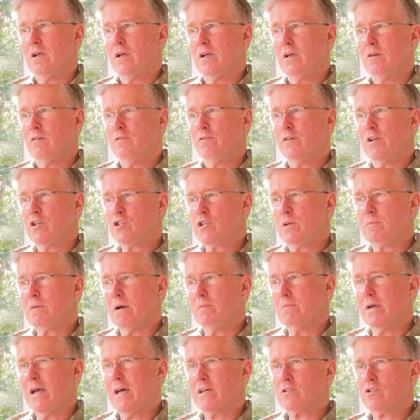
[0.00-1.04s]
finishing my
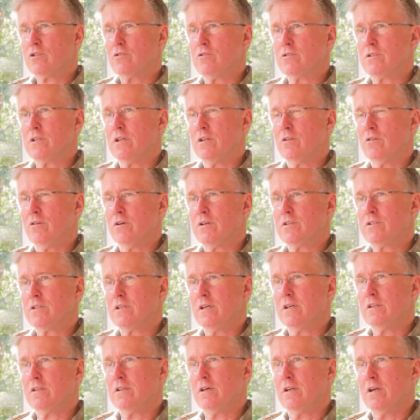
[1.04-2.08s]
master's at Illinois
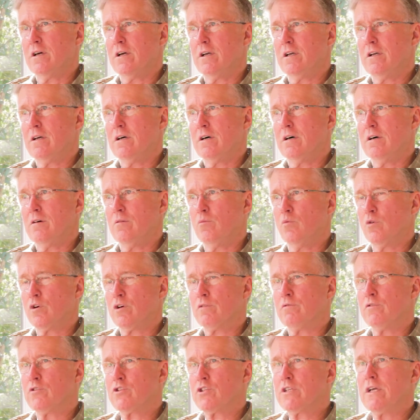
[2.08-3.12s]
State, then I
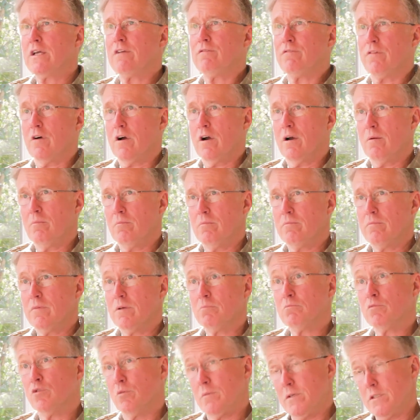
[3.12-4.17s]
worked for State Farm
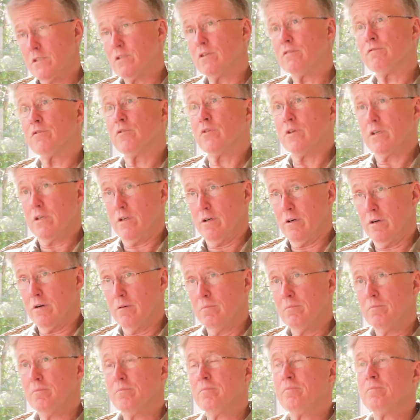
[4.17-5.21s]
in Bloomington for a year.
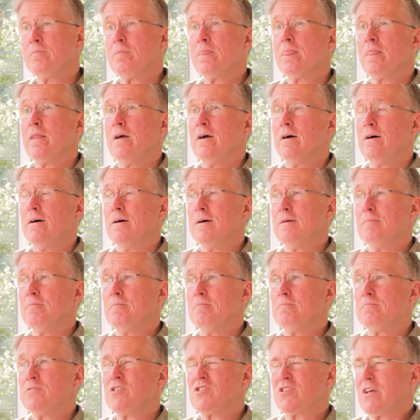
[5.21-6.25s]

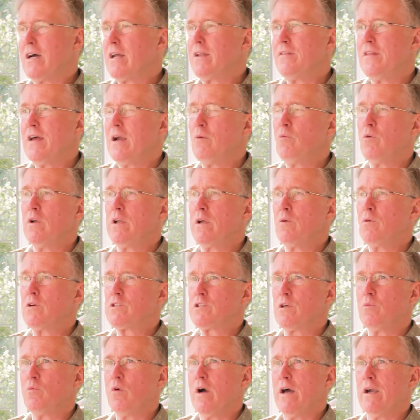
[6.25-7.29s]
Decided that really
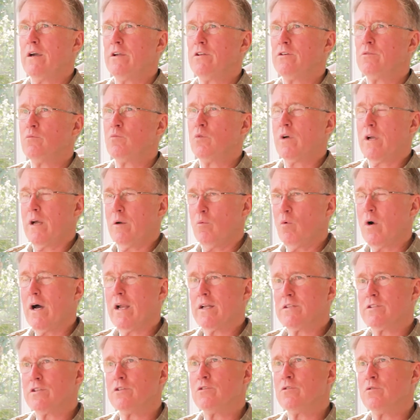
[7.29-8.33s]
wasn't what I
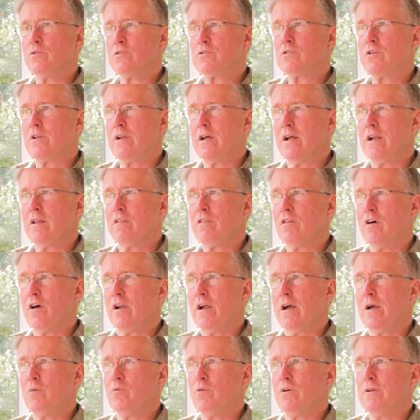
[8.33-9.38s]
wanted to do, so then I thought
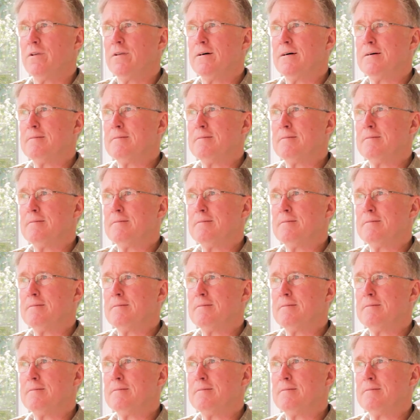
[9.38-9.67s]
I would